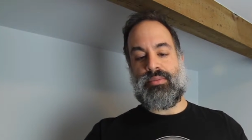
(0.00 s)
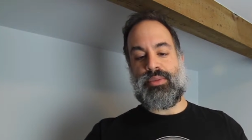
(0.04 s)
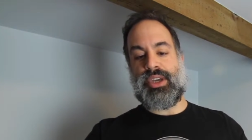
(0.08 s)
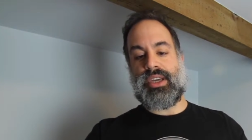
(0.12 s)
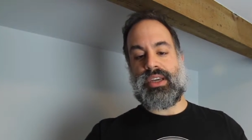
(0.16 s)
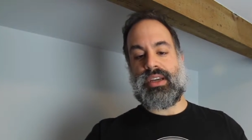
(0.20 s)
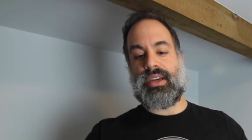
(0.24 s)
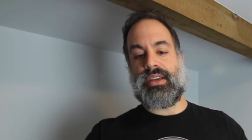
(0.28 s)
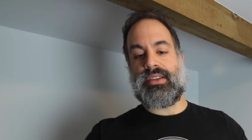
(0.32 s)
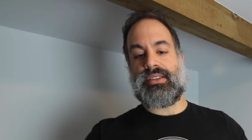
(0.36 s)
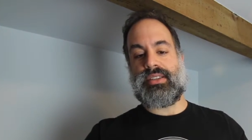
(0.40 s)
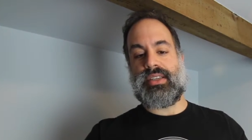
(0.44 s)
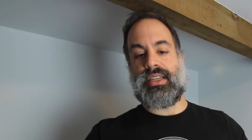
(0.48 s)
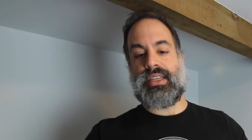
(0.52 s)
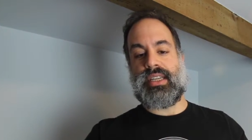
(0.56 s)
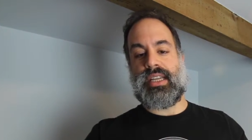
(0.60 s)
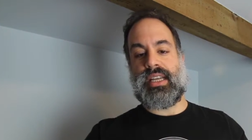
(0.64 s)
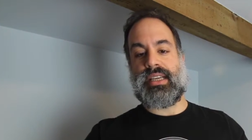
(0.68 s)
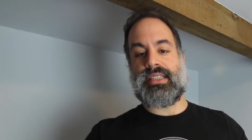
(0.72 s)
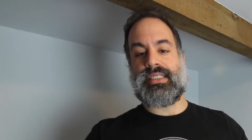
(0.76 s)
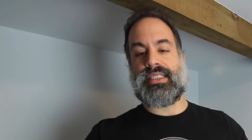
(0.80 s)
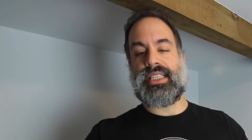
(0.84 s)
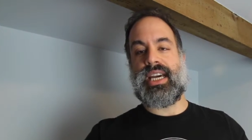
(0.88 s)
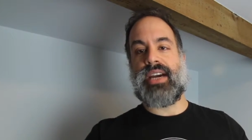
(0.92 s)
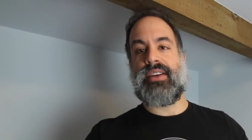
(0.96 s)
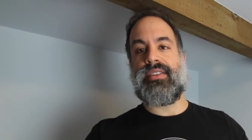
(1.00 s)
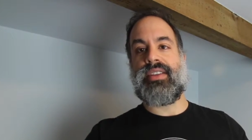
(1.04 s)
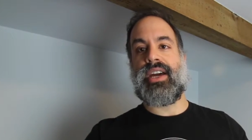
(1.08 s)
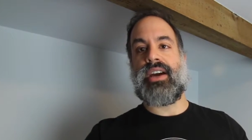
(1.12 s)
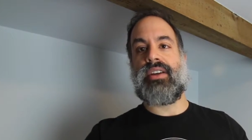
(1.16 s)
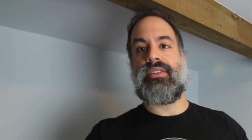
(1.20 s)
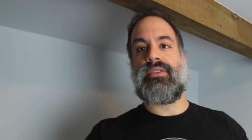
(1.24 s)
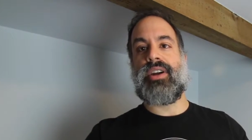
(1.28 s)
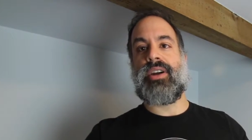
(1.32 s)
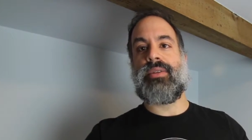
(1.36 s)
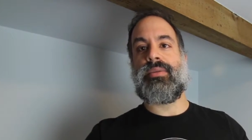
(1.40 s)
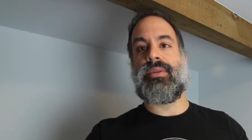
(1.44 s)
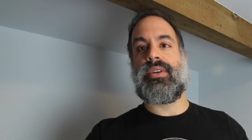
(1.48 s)
because it does have
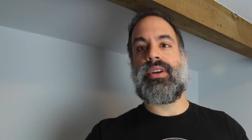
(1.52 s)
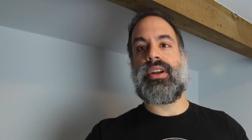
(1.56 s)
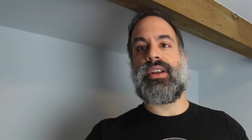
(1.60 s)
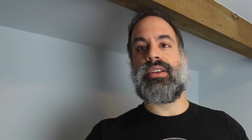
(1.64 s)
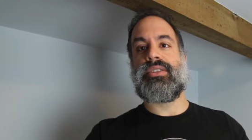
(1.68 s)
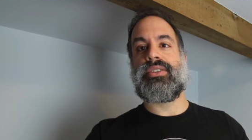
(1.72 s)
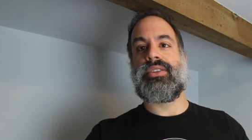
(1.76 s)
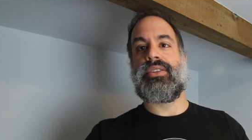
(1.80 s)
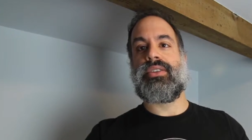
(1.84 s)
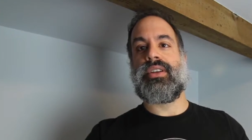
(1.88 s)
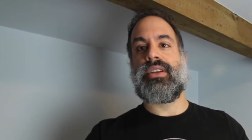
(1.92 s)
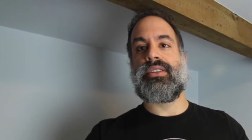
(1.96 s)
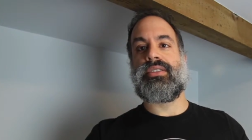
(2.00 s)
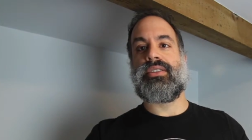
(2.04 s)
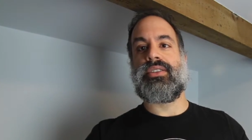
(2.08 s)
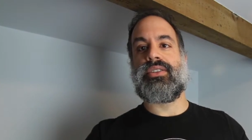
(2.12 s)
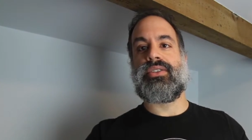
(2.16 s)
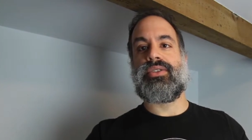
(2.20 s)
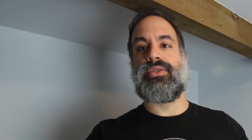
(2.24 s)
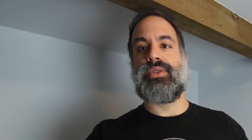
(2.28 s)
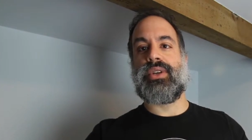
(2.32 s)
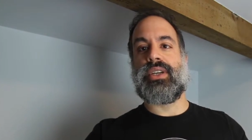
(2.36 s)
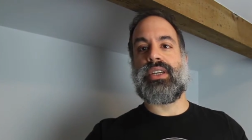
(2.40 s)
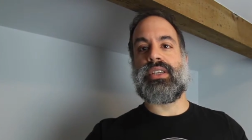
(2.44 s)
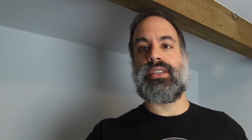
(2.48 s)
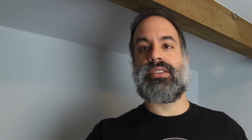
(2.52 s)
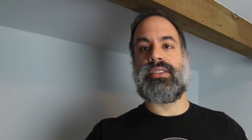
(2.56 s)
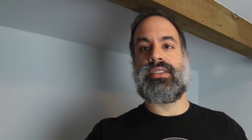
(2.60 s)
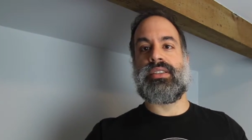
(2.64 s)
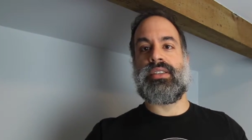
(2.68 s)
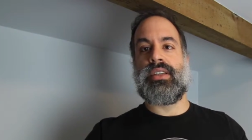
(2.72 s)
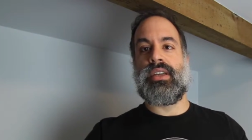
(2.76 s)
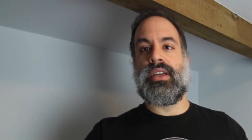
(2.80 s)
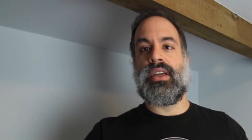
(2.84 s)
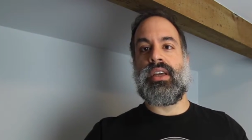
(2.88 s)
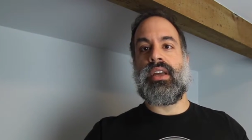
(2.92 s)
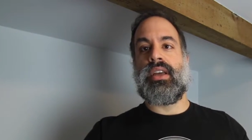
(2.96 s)
that rubber, and so it doesn't twist.